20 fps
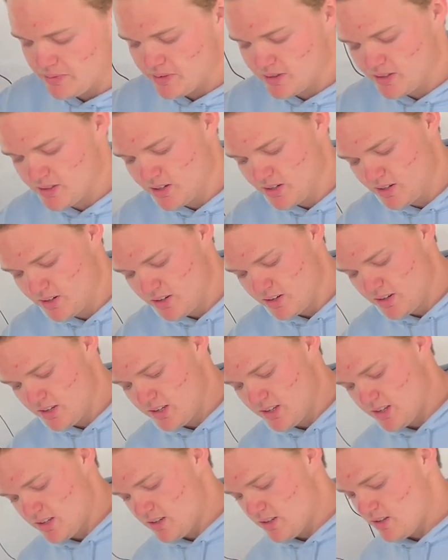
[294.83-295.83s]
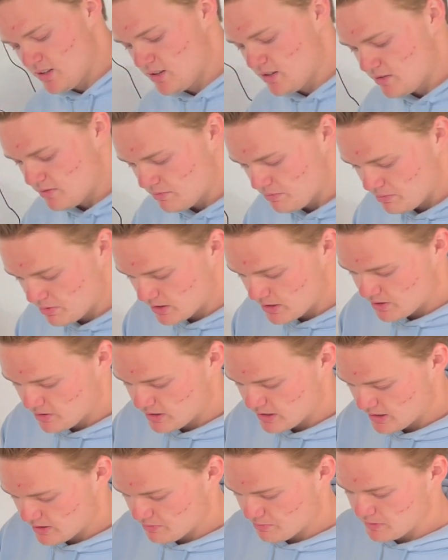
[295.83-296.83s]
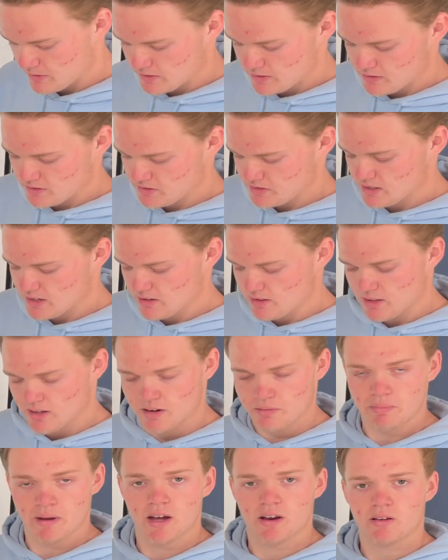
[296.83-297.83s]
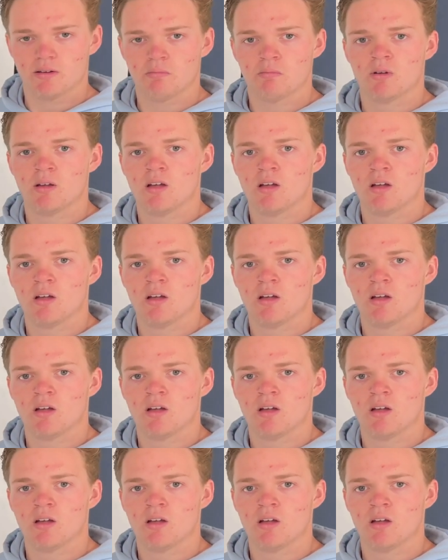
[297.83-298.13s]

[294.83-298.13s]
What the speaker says: son below him, but there's not a lot about him.